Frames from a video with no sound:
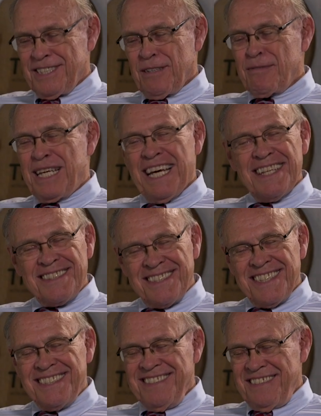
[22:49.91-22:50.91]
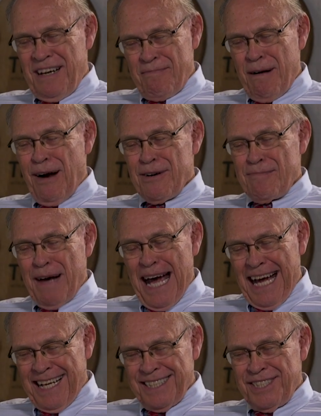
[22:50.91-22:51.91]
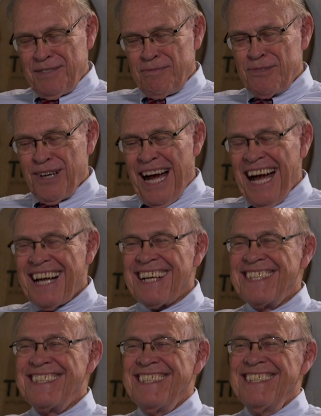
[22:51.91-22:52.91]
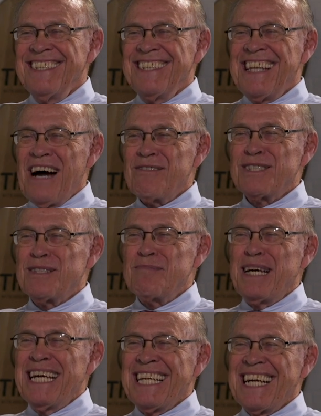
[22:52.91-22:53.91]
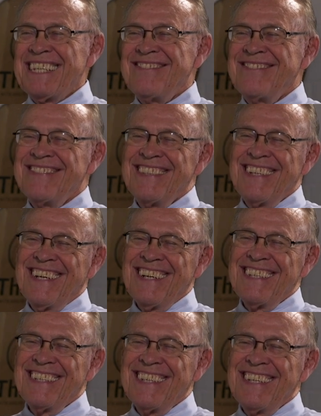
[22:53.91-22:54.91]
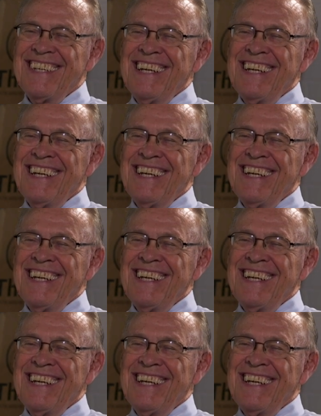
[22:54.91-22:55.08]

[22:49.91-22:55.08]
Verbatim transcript: some kits and a power pack and some track, and that was the beginning. That's very